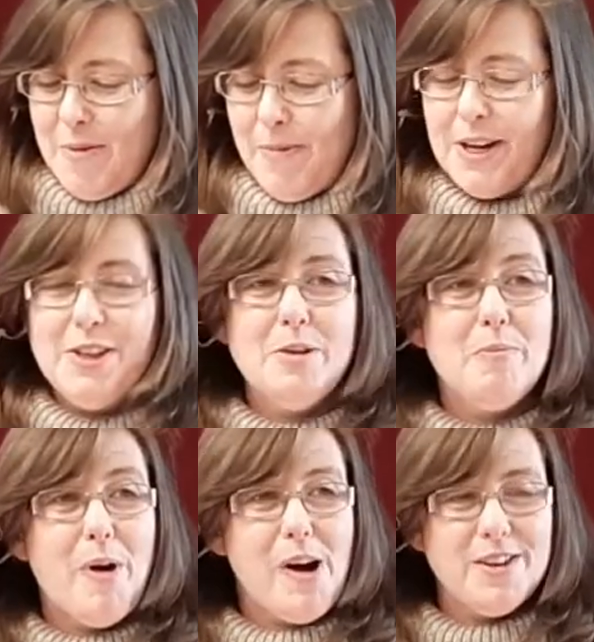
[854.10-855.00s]
but in the
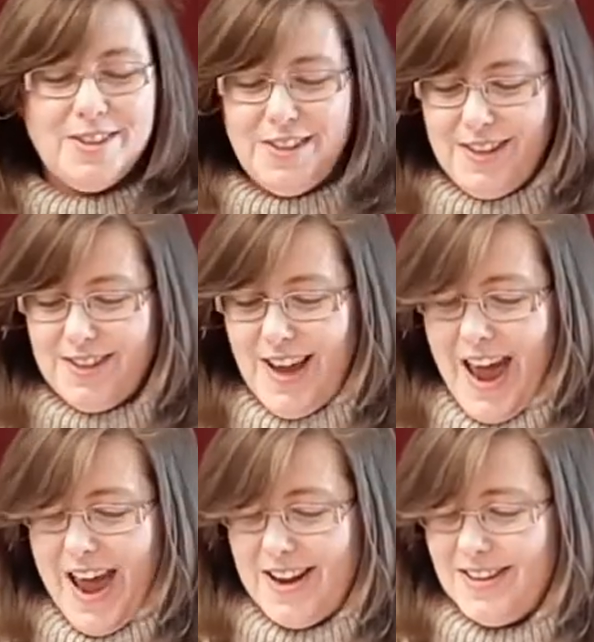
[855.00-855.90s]
master's
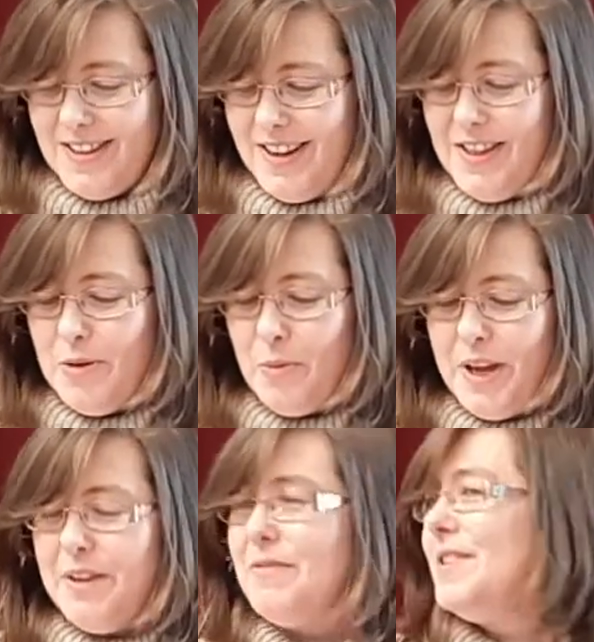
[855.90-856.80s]
hand, in the
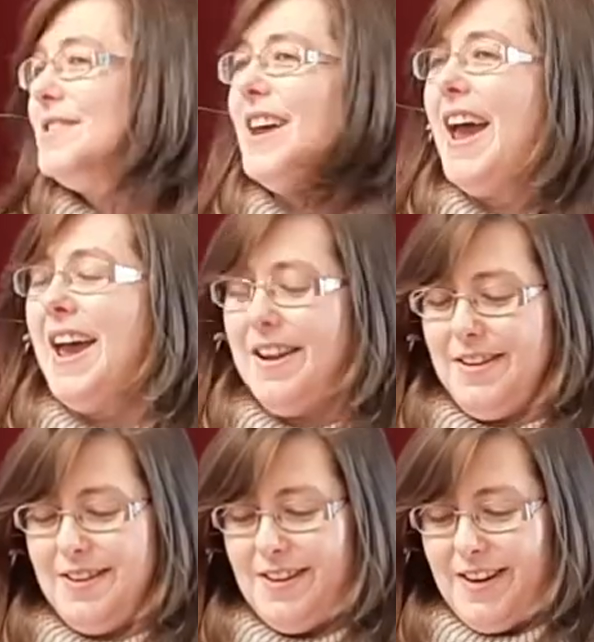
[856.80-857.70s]
weaver's
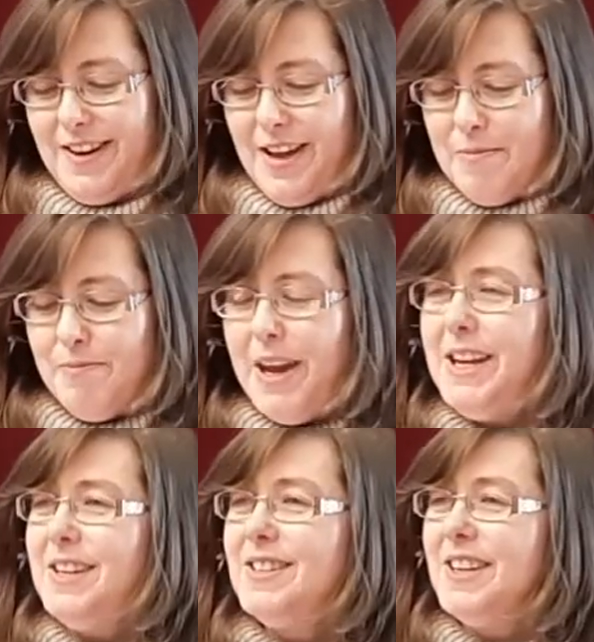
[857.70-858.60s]
hand,
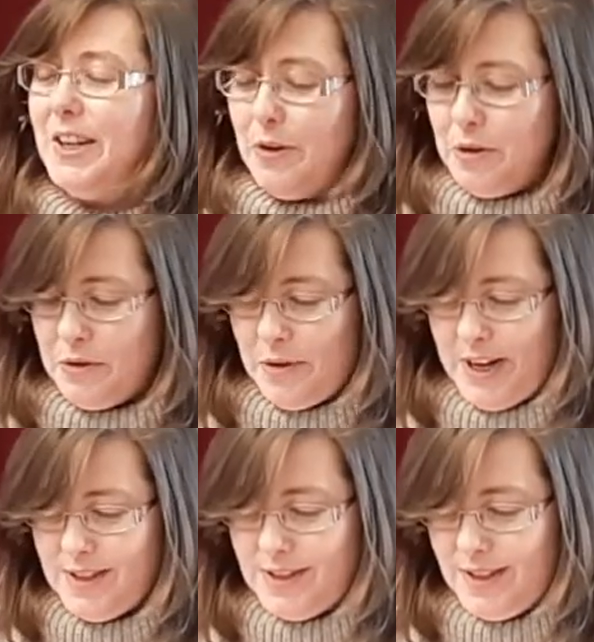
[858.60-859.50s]
many single
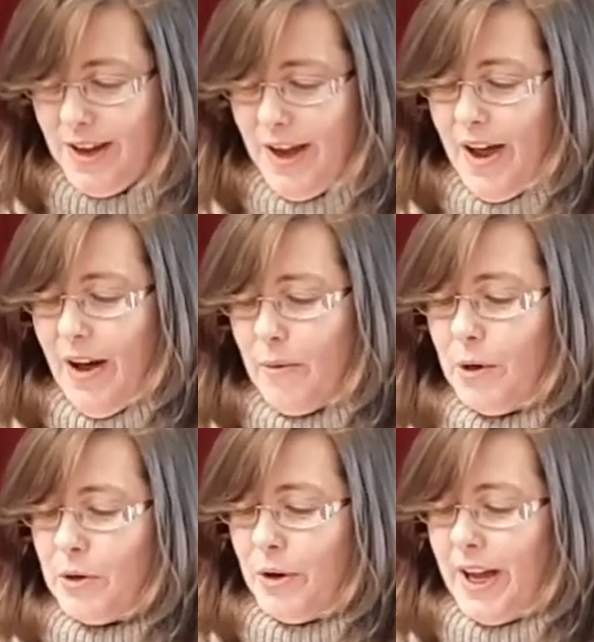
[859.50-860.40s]
threads will
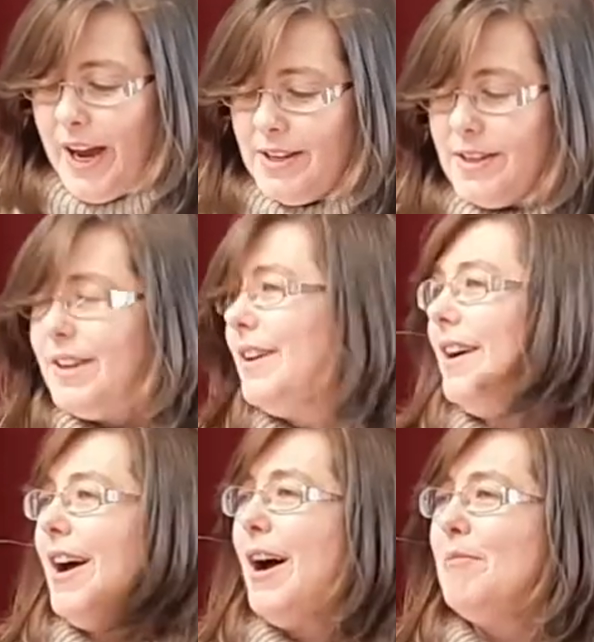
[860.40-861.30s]
create
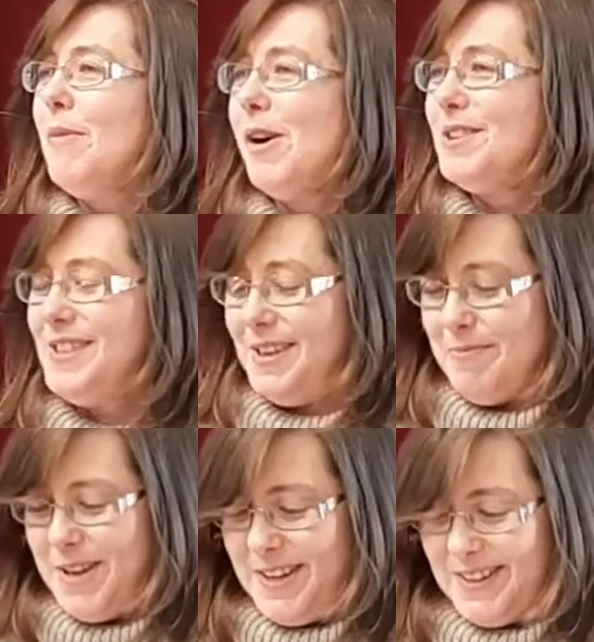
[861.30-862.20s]
a
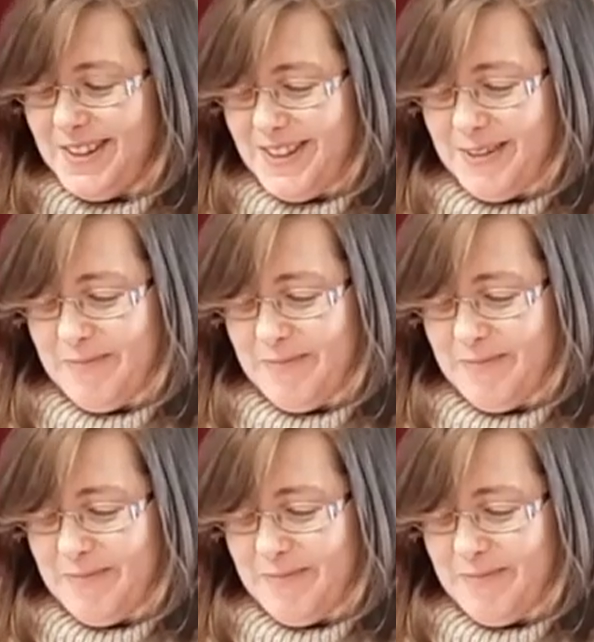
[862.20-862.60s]
masterpiece.